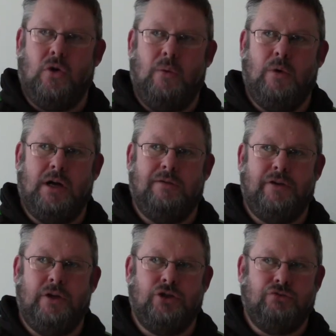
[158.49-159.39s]
quite working
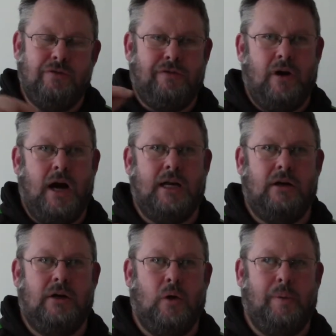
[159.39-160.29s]
for you, just refine it a
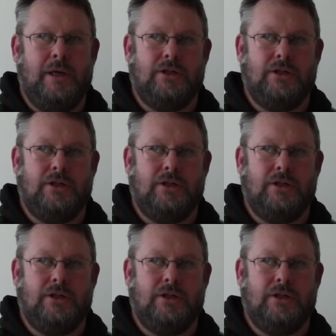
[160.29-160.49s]
little bit.